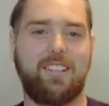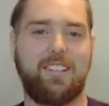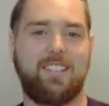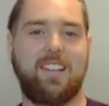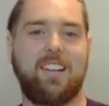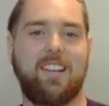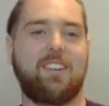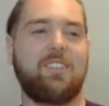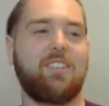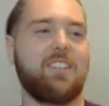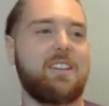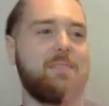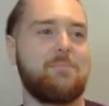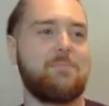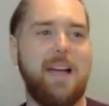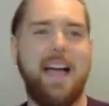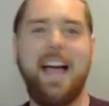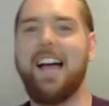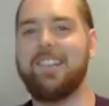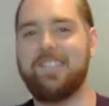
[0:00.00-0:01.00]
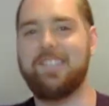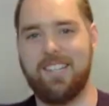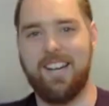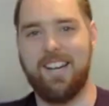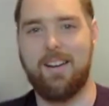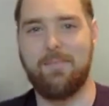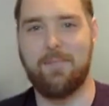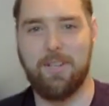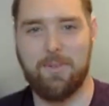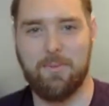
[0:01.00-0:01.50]
Because I can only imagine
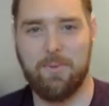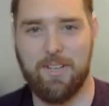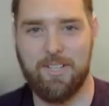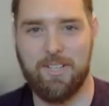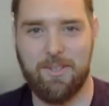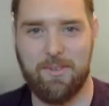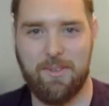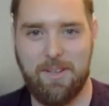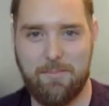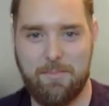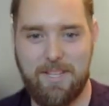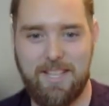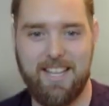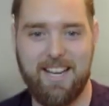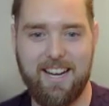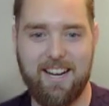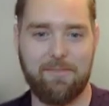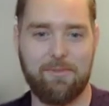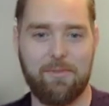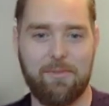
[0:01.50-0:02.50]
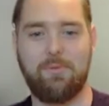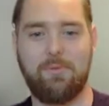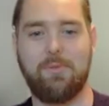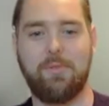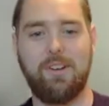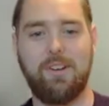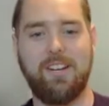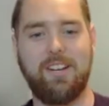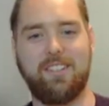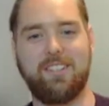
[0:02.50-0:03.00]
how much worse it would have been there for
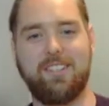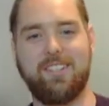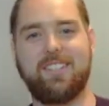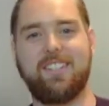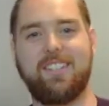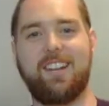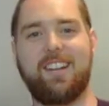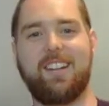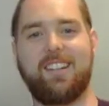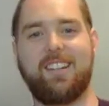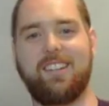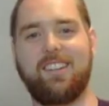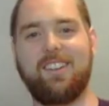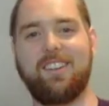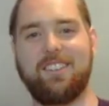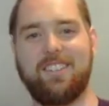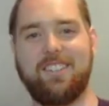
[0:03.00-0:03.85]
4 years instead of 2.